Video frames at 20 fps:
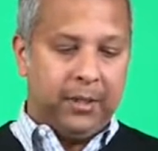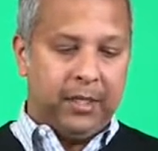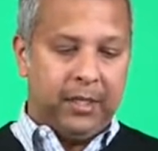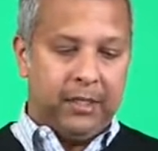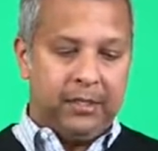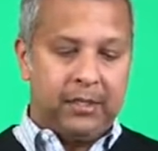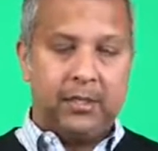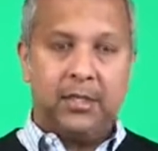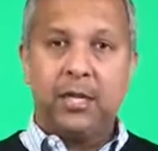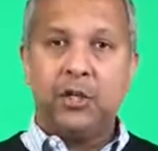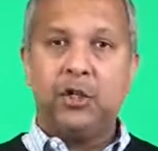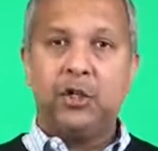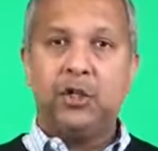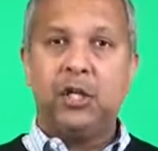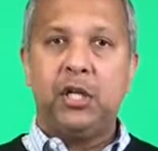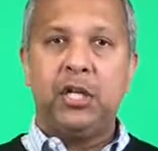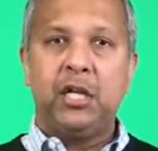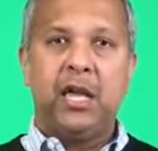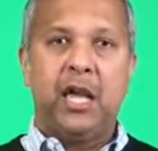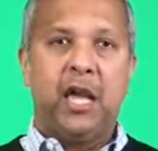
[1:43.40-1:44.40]
It's
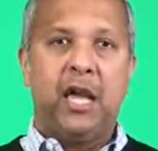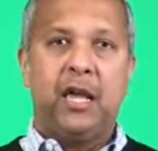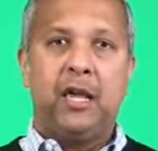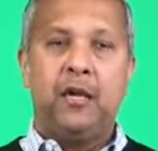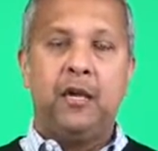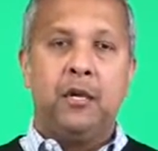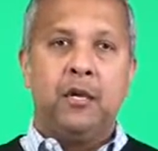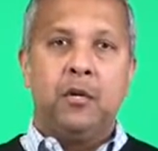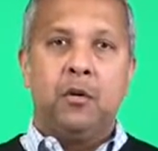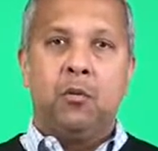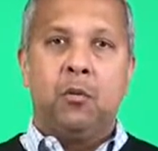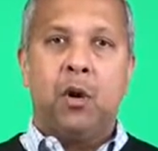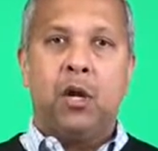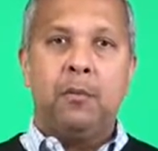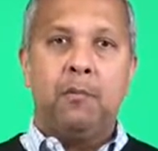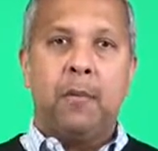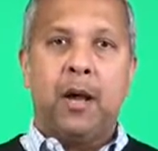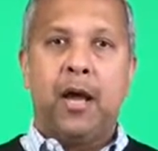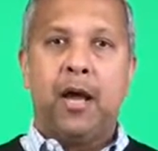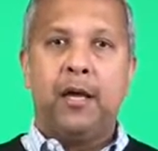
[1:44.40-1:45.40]
essentially a
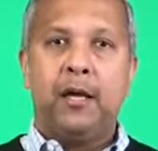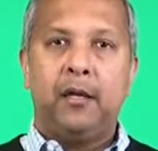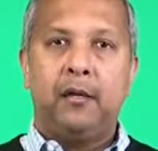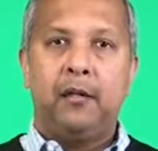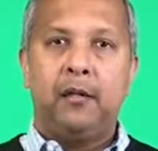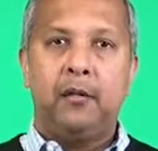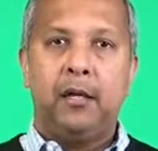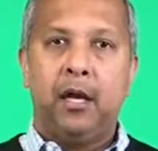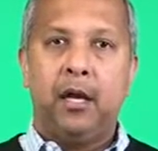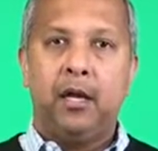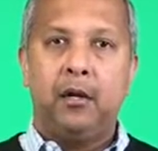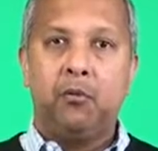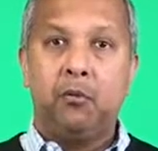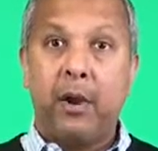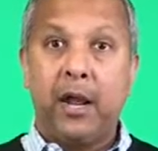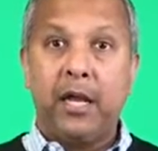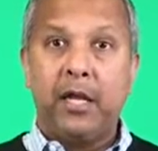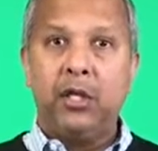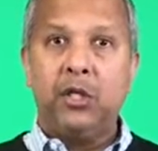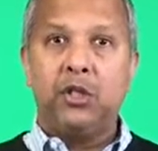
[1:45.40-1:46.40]
1 mile
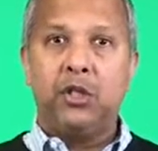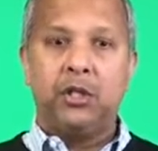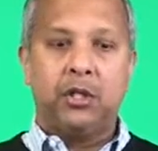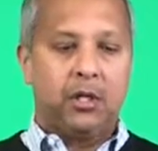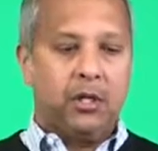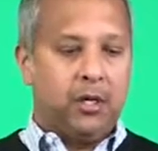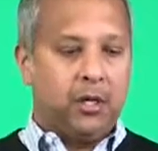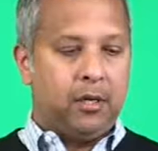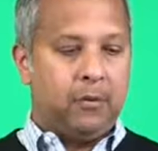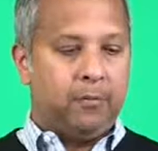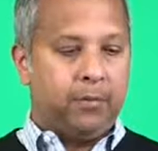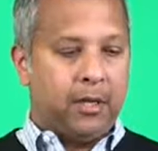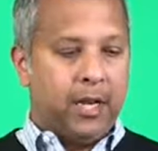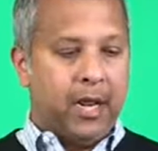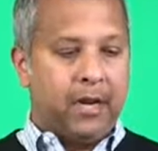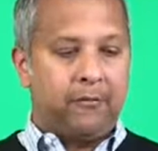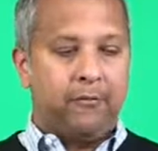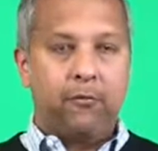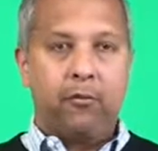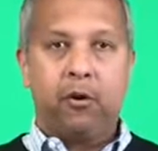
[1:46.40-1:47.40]
range
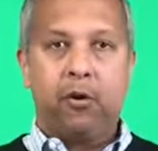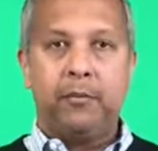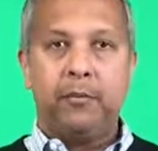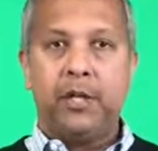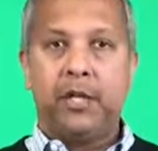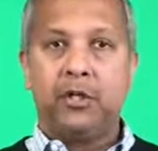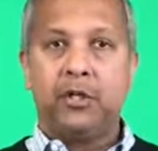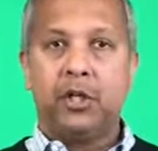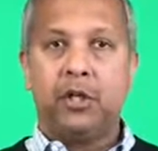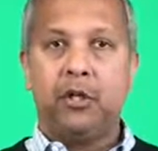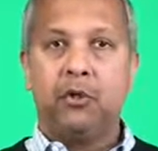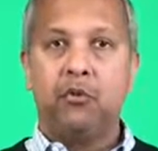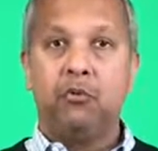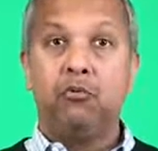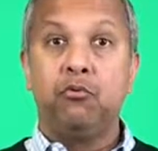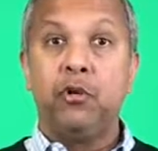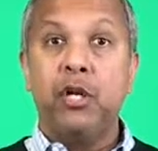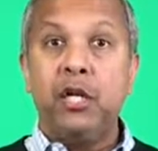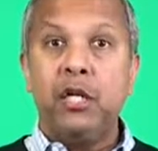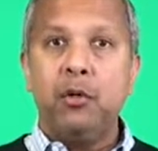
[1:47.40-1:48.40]
platform that's going to do
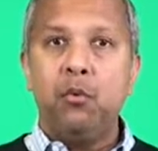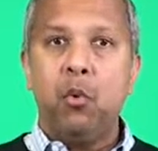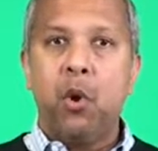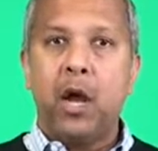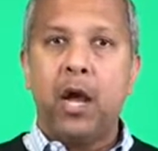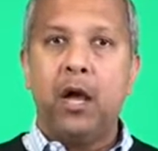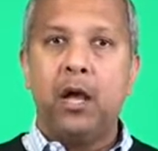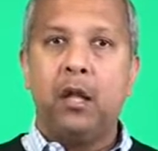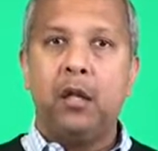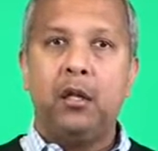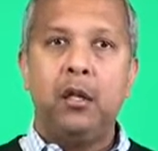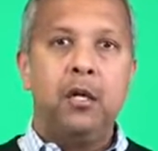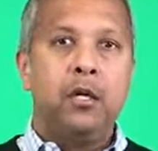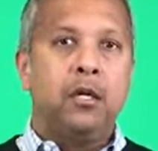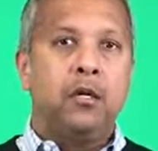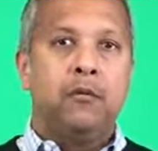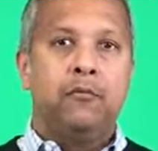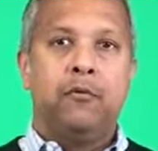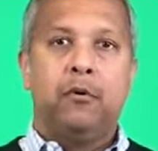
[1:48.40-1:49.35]
really well